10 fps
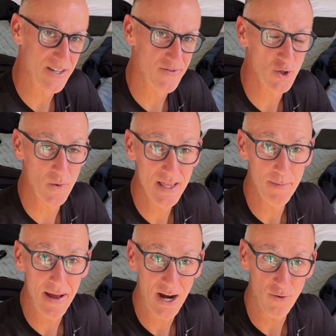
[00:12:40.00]
if you swing the
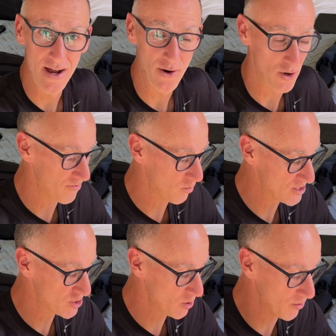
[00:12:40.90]
bag around off one
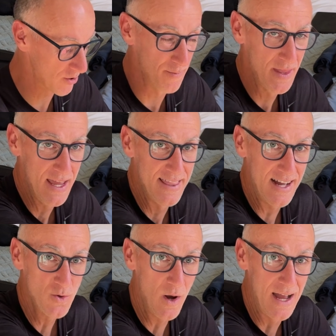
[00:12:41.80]
shoulder.
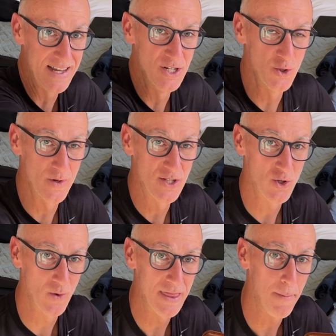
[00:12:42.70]
That's why I enjoyed
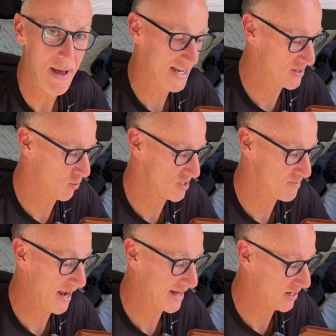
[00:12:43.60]
storing the passports
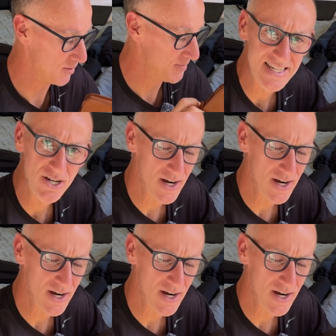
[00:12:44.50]
back here. See your